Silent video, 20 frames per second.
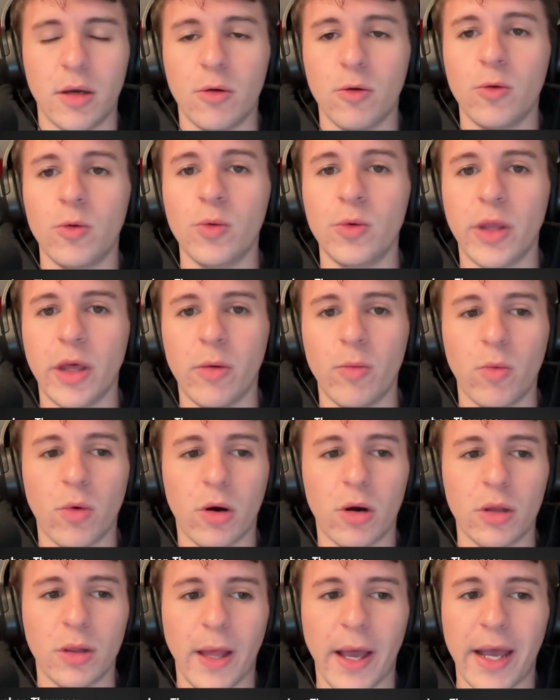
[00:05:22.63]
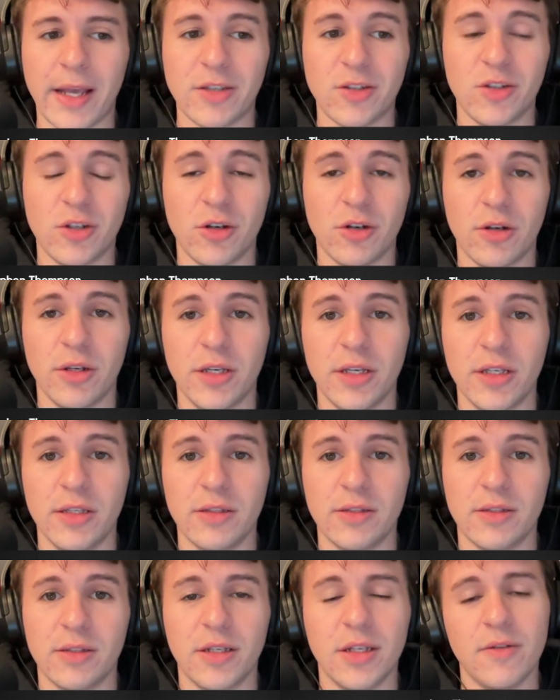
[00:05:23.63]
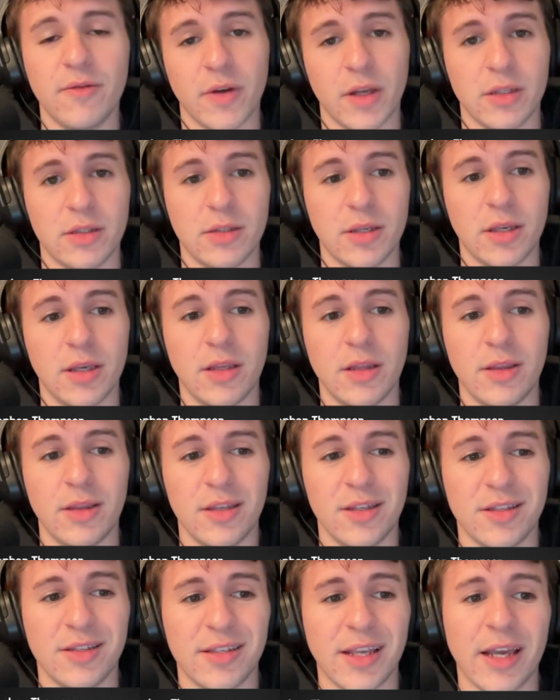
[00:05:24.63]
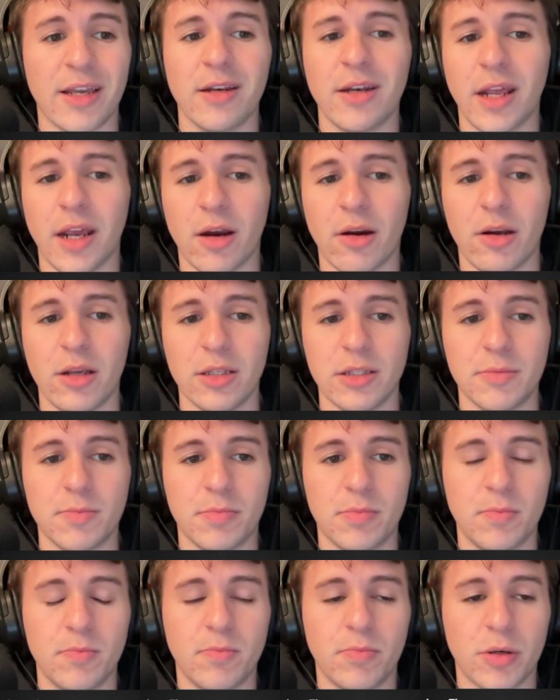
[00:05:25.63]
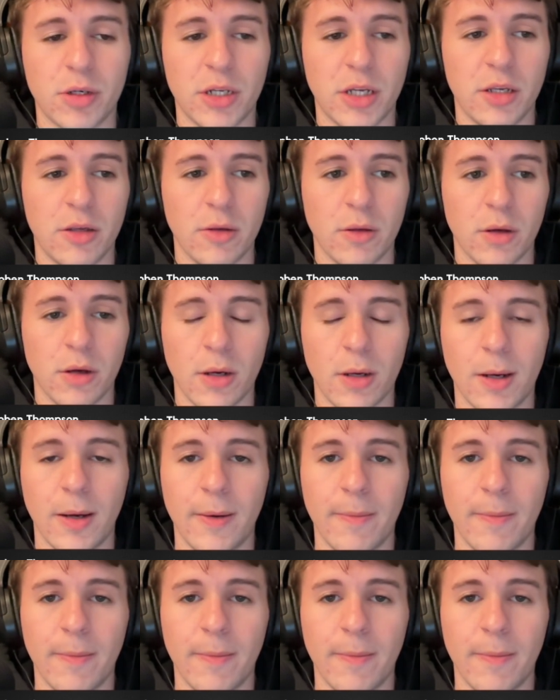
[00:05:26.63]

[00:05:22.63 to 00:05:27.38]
who they were last year is the defense and the secondary in particular.